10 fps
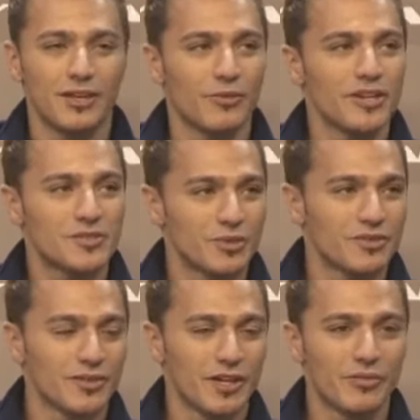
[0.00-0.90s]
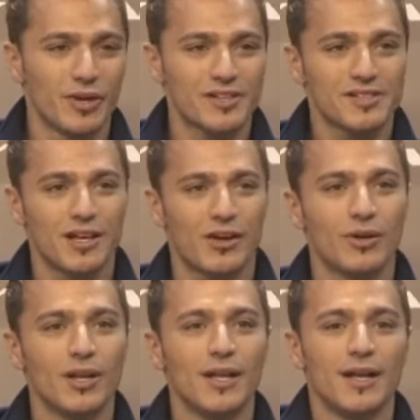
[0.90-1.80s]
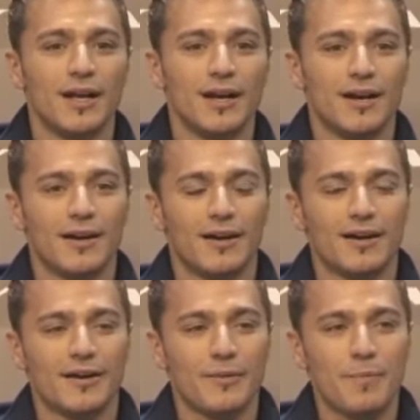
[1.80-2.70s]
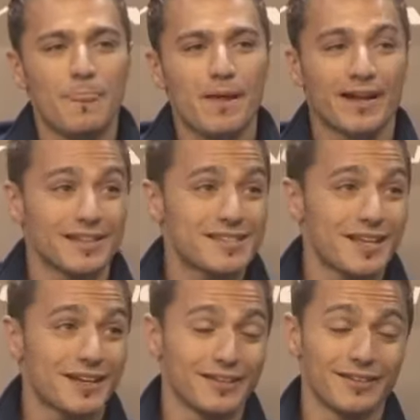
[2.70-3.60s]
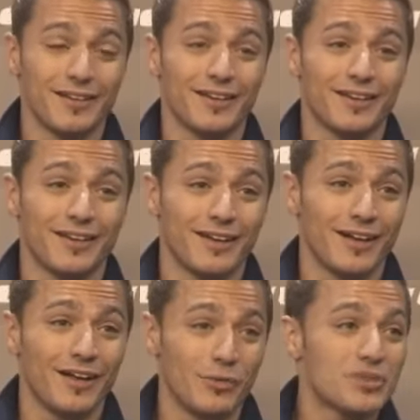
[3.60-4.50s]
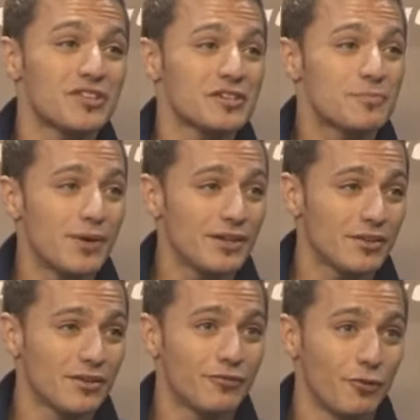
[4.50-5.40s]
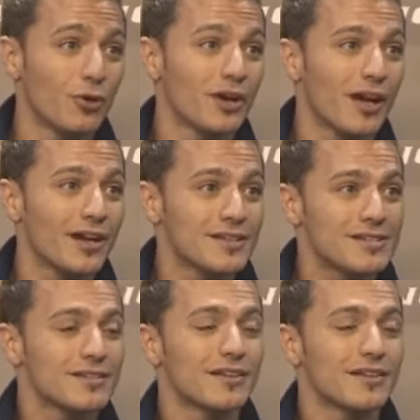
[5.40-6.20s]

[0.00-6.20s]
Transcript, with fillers: he raced with Liquigas now uh, I got second, and uh, it was in a sprint of four guys,